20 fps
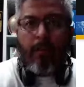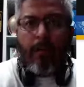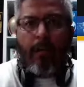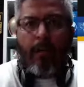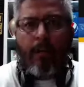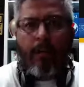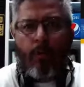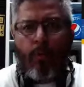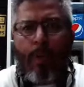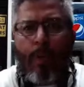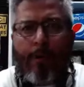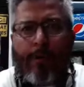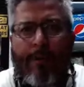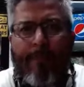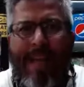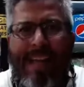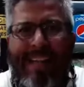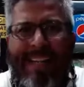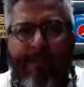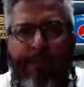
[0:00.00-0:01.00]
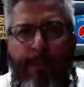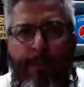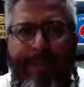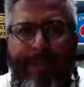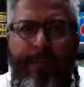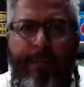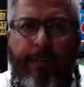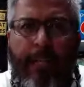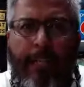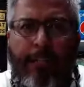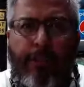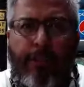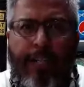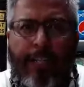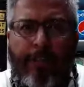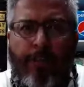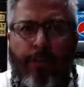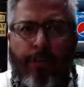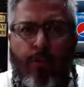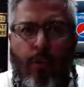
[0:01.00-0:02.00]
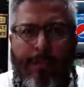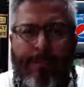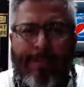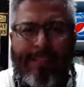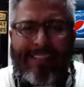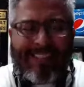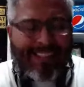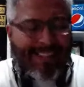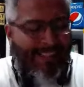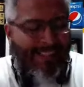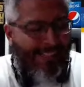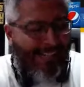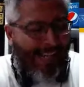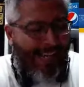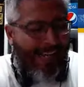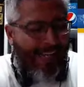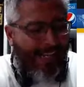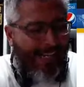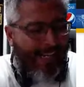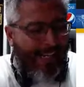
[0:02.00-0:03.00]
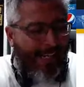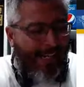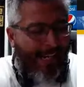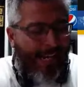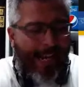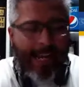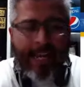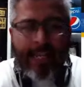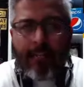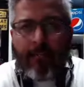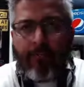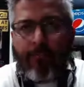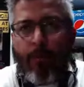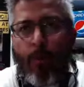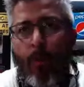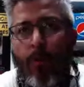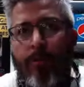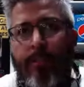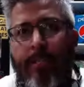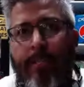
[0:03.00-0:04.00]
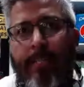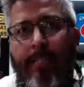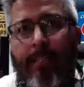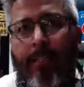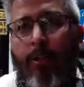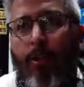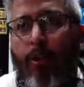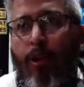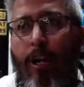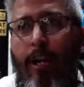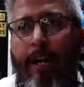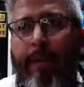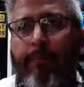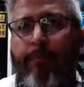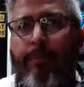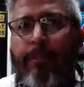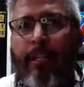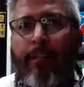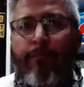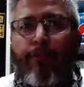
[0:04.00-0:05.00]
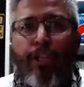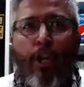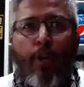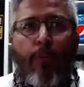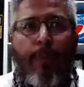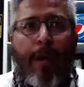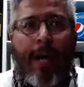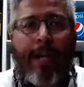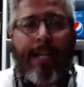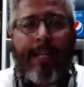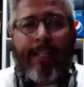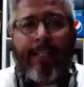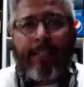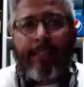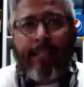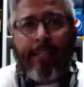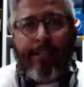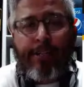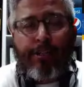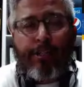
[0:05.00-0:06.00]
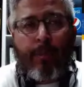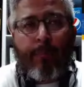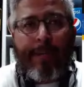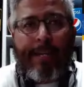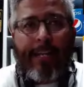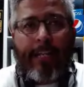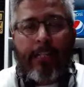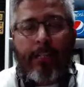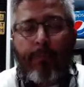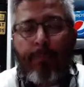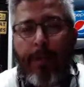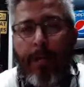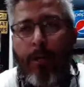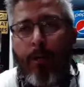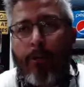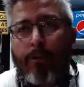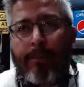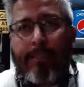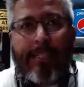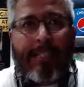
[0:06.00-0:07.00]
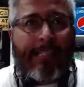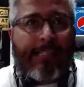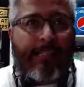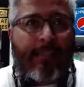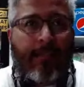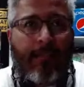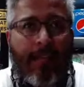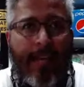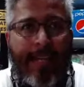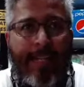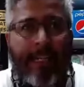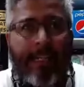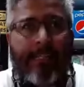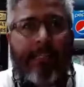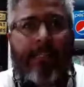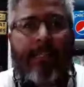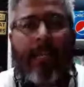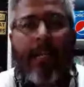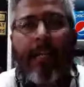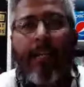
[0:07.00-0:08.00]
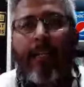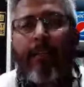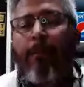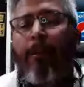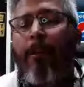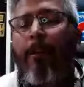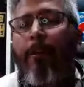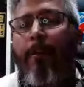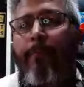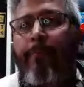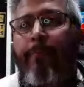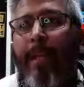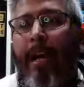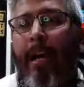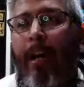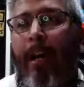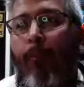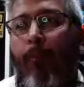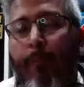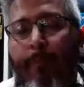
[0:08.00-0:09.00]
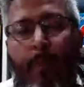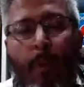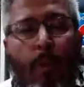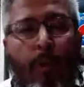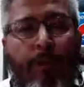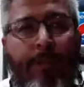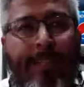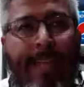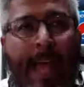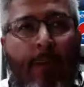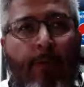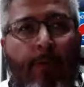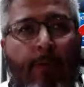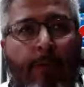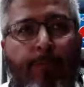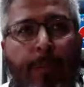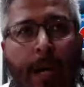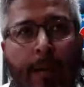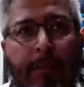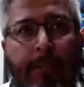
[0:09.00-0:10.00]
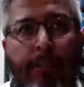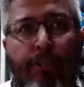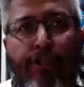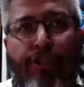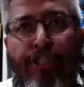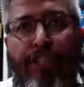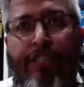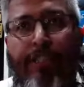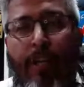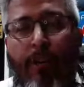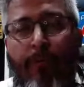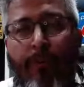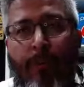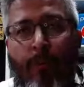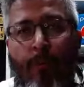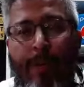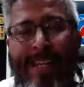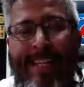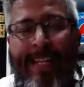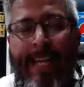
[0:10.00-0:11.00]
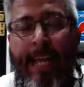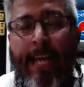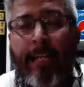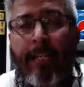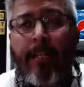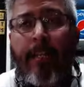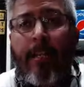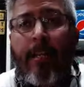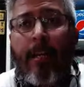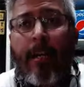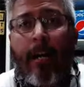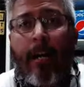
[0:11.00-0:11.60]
Oh, welcome back, everybody. I'm glad you guys are joining me today. And of course, as the crimes of Joe Biden continues to be exposed in this latest report that was published just over the weekend,